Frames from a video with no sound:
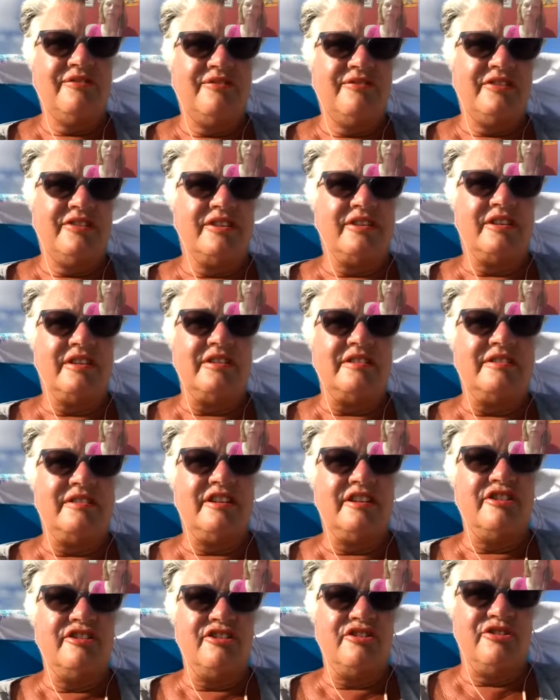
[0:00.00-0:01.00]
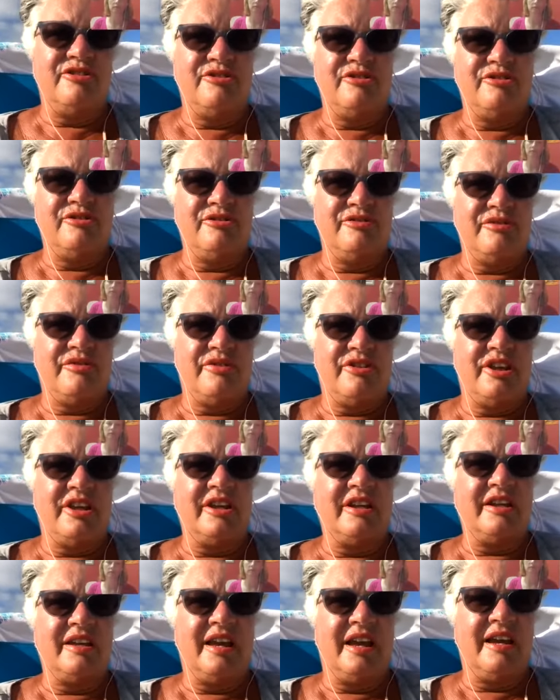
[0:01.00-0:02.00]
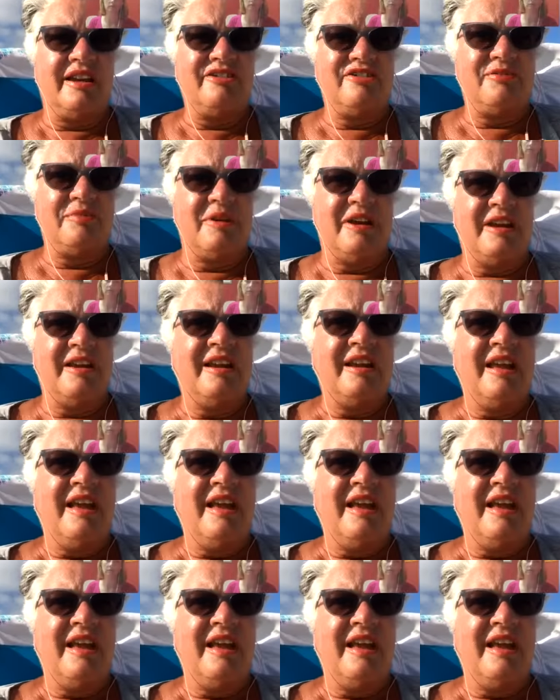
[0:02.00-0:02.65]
to continue the engagement.